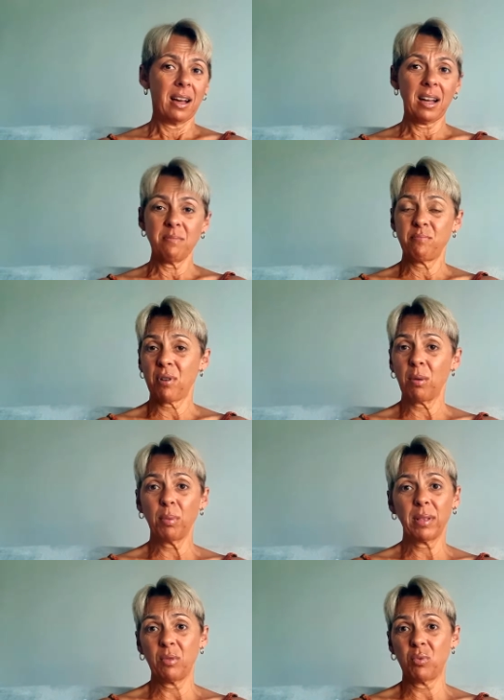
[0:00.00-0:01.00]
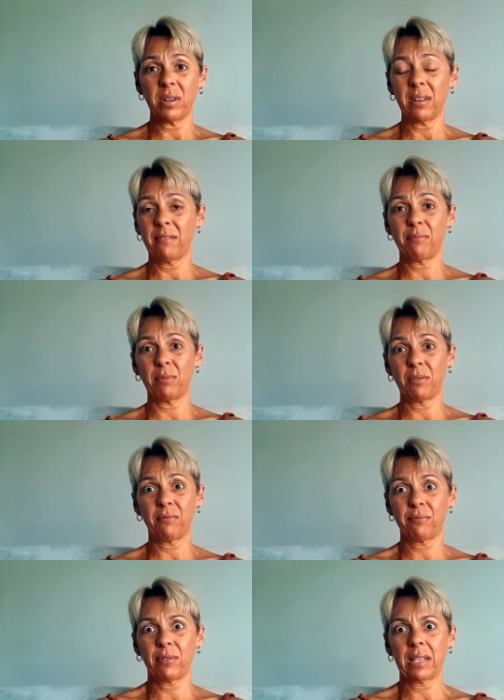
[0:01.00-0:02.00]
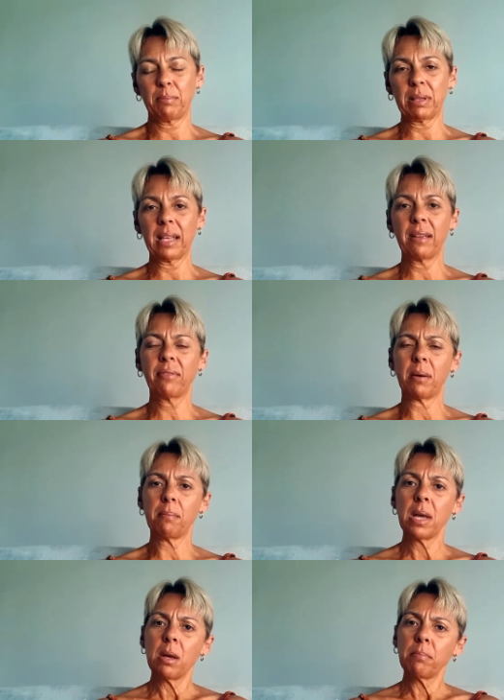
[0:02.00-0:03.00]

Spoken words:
I probably wouldn't have really believed them.